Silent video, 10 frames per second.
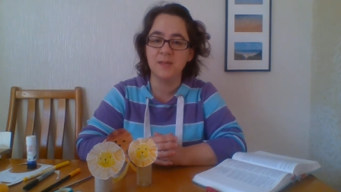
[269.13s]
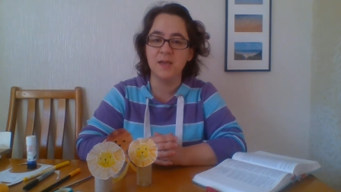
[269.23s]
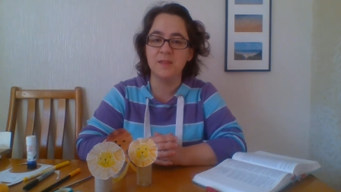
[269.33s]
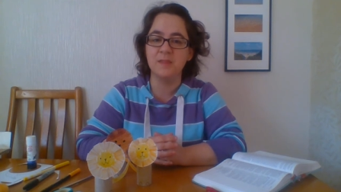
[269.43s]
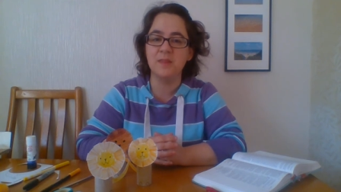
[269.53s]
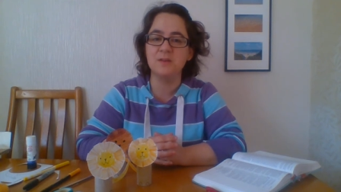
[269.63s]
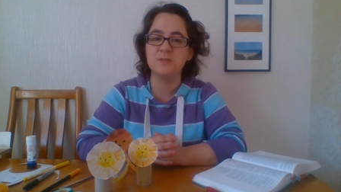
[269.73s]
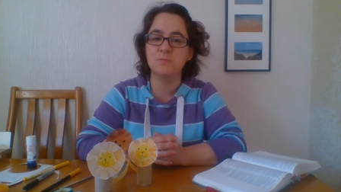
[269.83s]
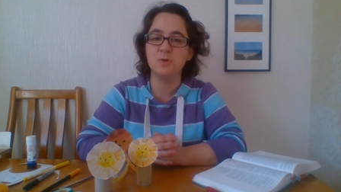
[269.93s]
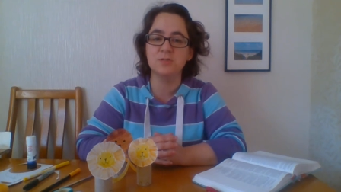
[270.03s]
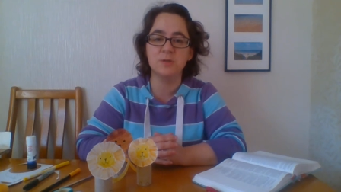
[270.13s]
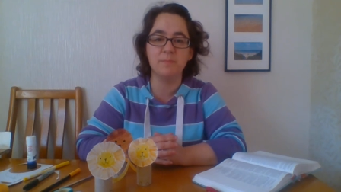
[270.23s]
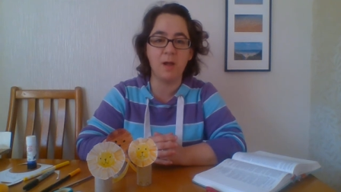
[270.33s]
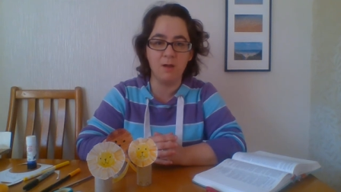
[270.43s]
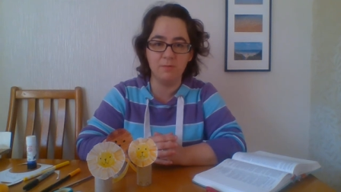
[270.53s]
and that they should worship
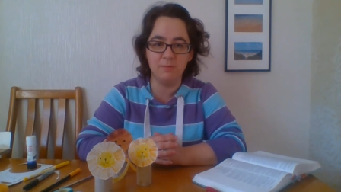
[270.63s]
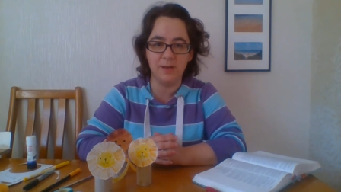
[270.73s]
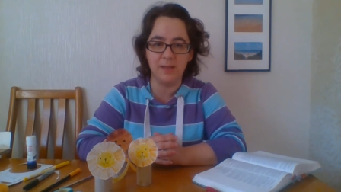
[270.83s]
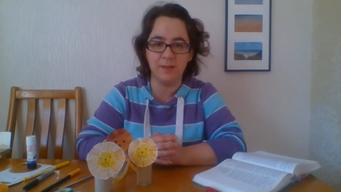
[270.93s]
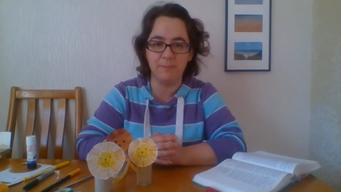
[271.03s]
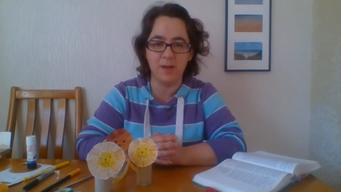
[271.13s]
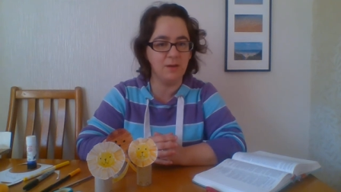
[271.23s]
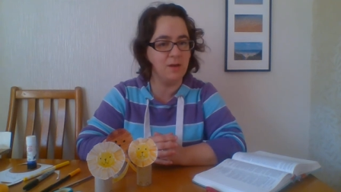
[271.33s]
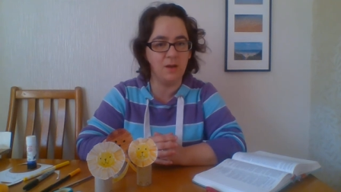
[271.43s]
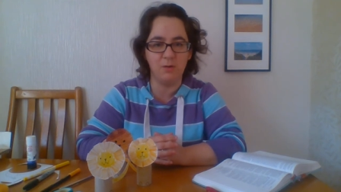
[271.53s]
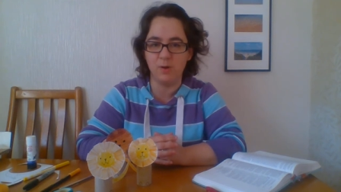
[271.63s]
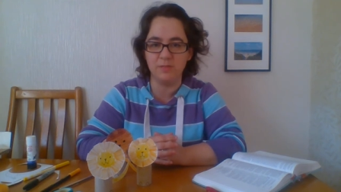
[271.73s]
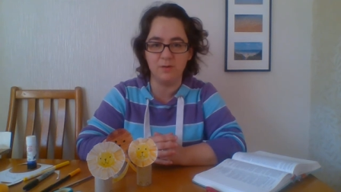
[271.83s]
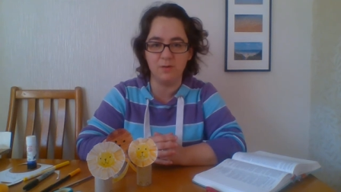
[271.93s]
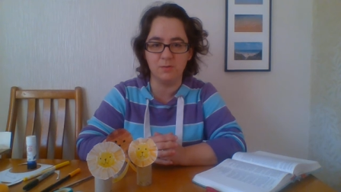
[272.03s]
only him and no
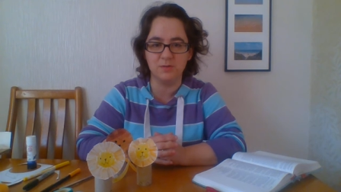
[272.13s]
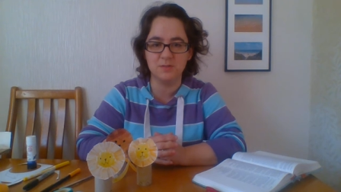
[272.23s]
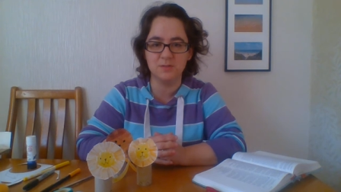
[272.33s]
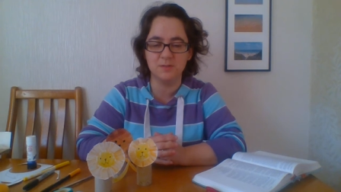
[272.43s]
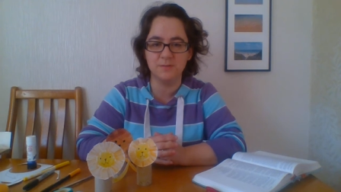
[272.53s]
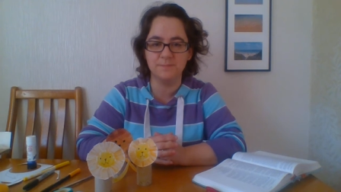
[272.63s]
other gods.